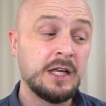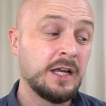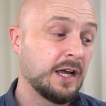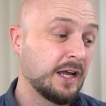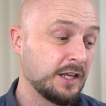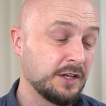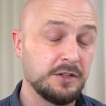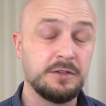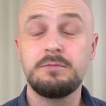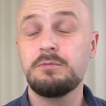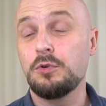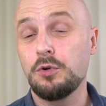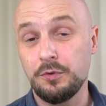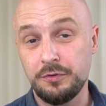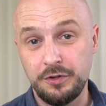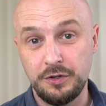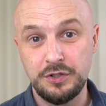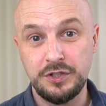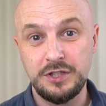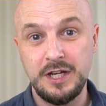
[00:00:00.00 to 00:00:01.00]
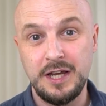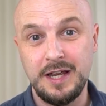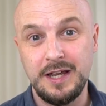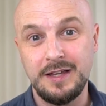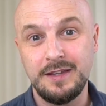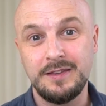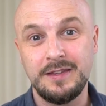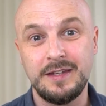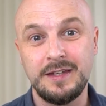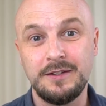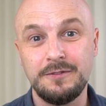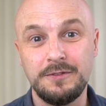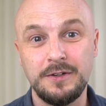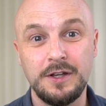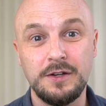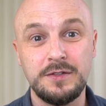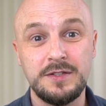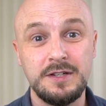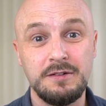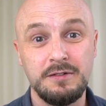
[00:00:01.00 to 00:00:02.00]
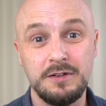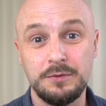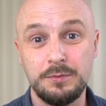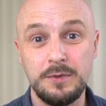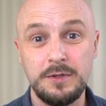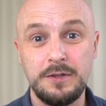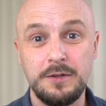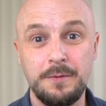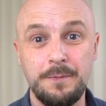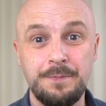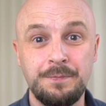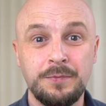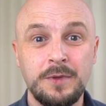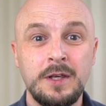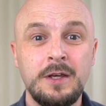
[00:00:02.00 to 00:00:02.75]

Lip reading: and also share the video series with them.